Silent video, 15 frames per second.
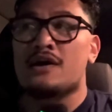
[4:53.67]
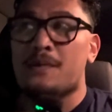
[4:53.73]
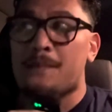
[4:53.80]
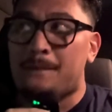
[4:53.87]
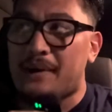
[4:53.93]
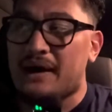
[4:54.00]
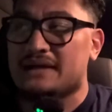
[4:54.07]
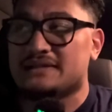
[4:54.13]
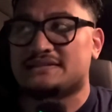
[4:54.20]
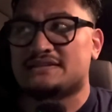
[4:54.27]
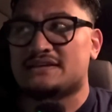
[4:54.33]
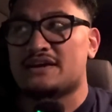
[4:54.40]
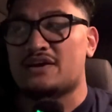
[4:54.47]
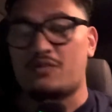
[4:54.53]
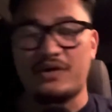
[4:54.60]
But
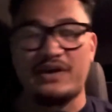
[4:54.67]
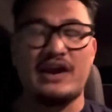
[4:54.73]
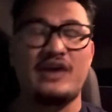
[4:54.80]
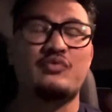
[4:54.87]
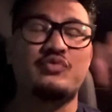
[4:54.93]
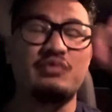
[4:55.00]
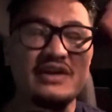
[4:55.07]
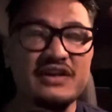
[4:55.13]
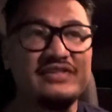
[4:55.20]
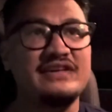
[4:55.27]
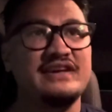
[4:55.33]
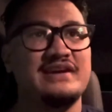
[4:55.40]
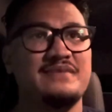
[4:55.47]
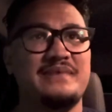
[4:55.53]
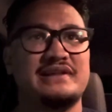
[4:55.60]
when I
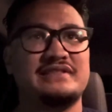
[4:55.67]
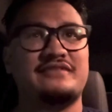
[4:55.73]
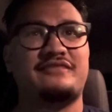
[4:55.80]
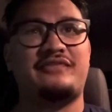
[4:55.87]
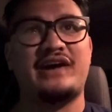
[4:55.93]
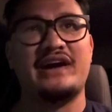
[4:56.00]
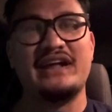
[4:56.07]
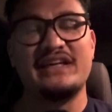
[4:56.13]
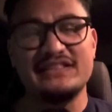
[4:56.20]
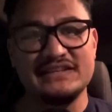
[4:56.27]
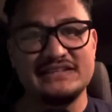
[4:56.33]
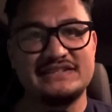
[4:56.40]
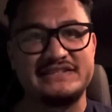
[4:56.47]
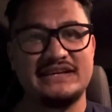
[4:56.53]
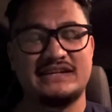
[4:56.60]
rethink about the fight, in the
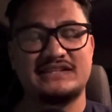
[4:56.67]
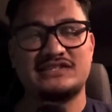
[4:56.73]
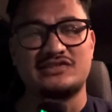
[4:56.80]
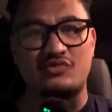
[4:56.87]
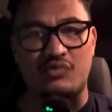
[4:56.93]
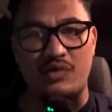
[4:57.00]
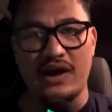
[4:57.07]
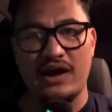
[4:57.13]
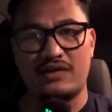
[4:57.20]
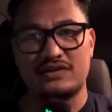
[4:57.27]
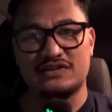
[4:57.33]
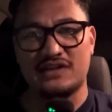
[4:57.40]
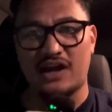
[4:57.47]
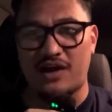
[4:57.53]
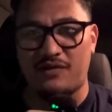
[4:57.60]
6th round,
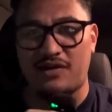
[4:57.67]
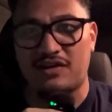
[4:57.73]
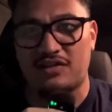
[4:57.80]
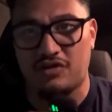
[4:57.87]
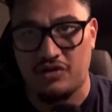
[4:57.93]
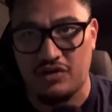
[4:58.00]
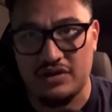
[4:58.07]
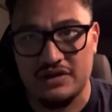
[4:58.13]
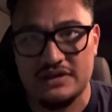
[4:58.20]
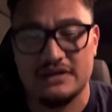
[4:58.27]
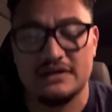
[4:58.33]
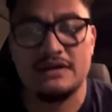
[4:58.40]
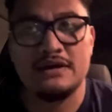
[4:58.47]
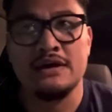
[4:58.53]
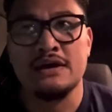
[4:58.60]
Tyrell
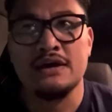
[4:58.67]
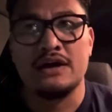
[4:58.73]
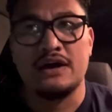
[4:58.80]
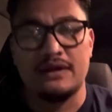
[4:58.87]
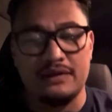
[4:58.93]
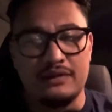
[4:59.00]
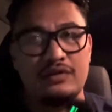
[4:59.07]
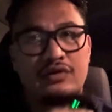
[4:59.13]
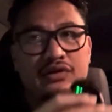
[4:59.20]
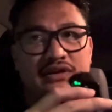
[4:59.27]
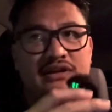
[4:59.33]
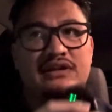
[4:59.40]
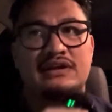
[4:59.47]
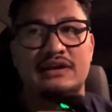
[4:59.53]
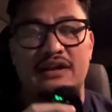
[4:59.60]
Herndon
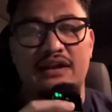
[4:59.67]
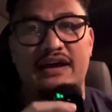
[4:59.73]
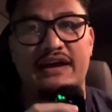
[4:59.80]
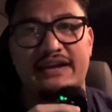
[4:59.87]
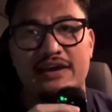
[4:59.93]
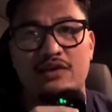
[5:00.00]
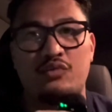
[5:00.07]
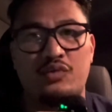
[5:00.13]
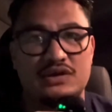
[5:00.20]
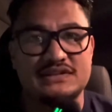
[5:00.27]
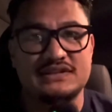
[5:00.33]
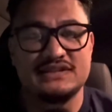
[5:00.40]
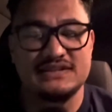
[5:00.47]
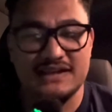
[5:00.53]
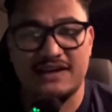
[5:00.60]
looked like he
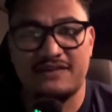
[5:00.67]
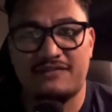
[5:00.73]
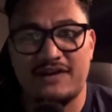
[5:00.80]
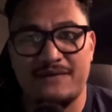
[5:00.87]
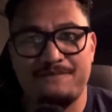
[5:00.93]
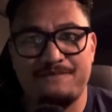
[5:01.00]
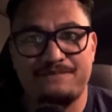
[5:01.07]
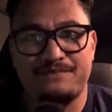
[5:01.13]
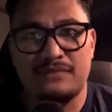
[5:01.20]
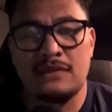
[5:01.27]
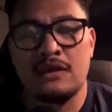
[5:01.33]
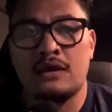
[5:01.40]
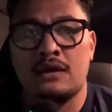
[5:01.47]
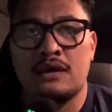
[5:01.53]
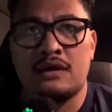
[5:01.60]
wanted to give up.
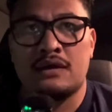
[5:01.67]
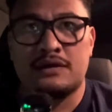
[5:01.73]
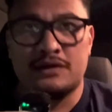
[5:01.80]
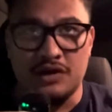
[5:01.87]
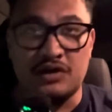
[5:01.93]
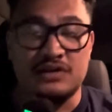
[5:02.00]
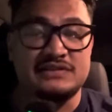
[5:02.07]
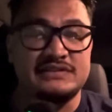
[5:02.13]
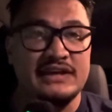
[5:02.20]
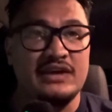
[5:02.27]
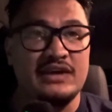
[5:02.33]
Deontay